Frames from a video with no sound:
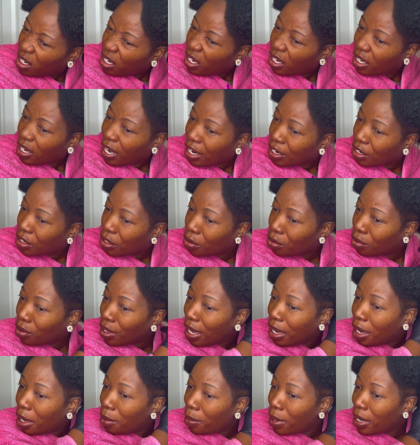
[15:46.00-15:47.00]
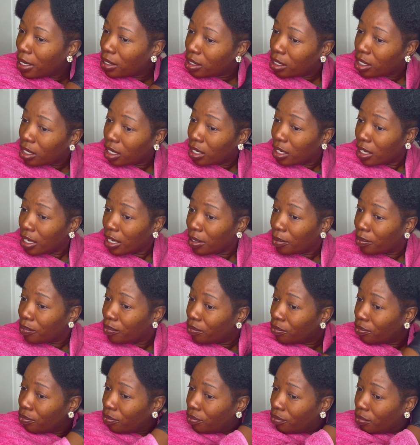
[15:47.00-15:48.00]
And I do that basically,
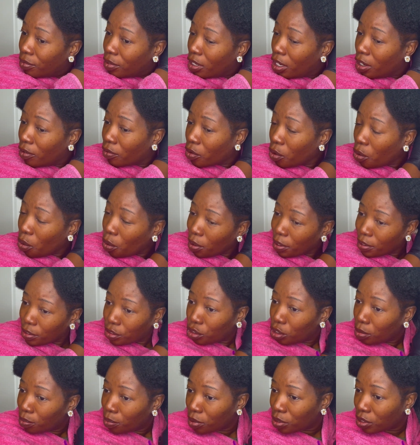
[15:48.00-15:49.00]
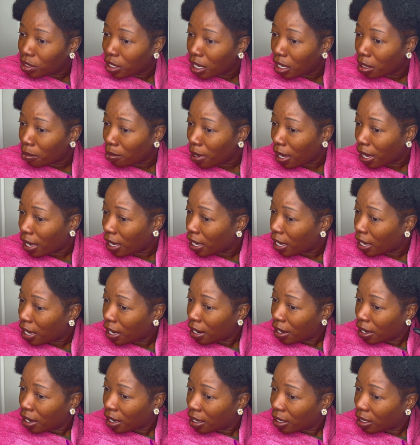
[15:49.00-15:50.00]
of course, to protect my
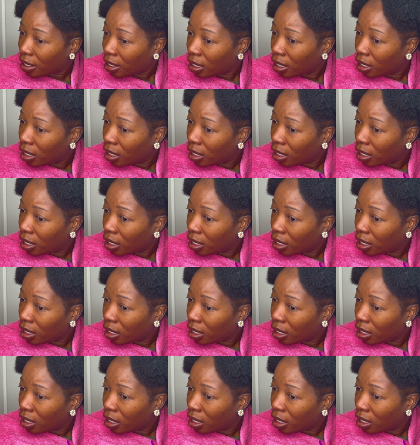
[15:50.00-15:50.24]
hair,